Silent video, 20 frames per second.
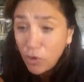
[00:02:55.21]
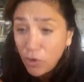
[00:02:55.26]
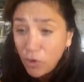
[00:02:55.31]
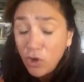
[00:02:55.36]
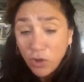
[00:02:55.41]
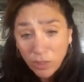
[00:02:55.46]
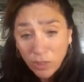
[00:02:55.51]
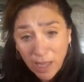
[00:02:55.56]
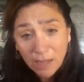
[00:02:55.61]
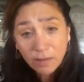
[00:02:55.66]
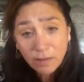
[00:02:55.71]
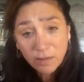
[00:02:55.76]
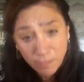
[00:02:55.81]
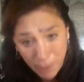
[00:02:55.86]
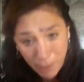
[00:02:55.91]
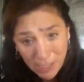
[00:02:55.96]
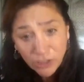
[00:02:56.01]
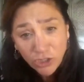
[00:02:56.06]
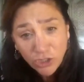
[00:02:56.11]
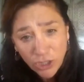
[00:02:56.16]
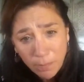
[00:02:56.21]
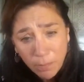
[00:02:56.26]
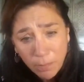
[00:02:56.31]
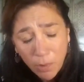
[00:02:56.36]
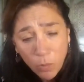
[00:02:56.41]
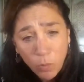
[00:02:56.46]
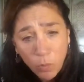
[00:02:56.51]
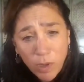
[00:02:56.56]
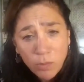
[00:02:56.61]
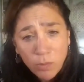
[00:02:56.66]
foot on that
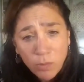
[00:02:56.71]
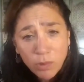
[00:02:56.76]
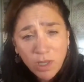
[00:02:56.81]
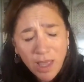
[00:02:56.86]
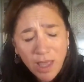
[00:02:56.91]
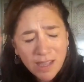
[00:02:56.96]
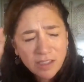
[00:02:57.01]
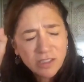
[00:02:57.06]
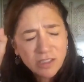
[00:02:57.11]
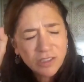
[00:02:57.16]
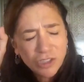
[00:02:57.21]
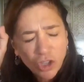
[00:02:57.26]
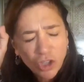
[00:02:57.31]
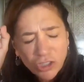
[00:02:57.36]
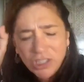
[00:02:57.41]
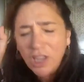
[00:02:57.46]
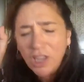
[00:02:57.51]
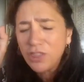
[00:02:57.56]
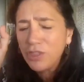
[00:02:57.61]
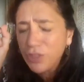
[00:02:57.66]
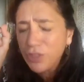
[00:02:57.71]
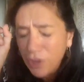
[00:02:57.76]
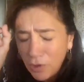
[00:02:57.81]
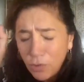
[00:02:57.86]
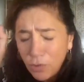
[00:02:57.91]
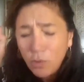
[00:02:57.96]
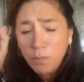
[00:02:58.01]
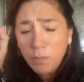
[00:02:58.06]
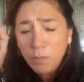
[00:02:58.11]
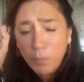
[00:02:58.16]
spaceship, we would get such a
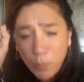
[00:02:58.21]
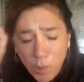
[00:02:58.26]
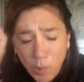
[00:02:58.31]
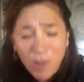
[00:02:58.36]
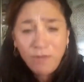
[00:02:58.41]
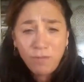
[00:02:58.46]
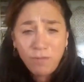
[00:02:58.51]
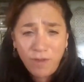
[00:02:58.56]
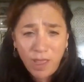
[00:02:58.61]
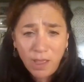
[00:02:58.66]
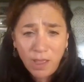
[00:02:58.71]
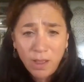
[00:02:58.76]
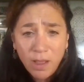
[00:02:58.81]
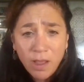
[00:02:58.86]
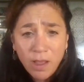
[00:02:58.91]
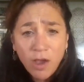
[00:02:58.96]
thorough briefing